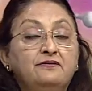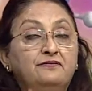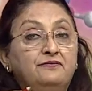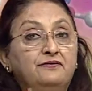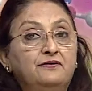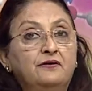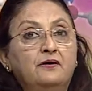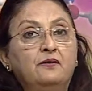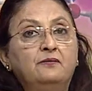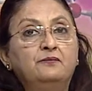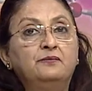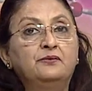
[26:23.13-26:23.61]

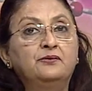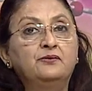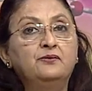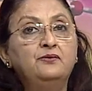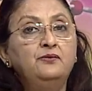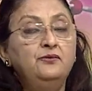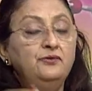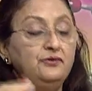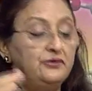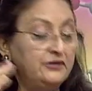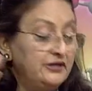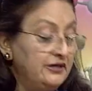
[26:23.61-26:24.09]
from
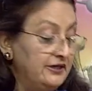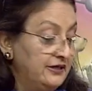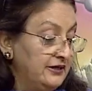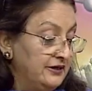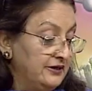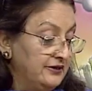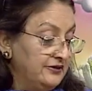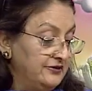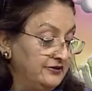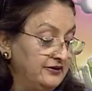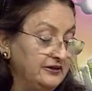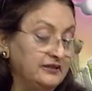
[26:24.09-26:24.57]
root
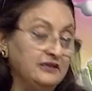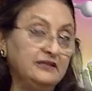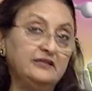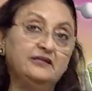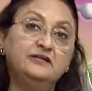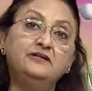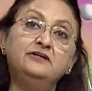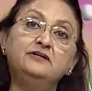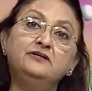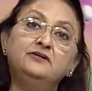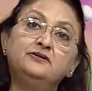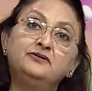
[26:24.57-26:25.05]
till
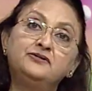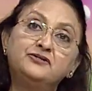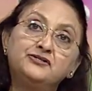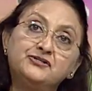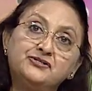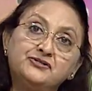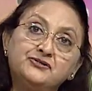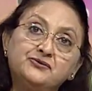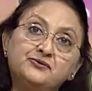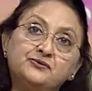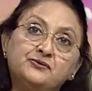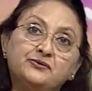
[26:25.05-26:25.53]
the
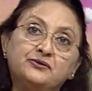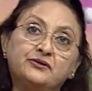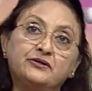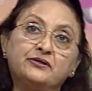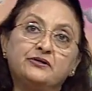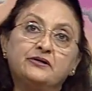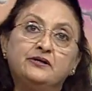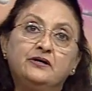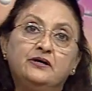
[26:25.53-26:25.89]
shoot.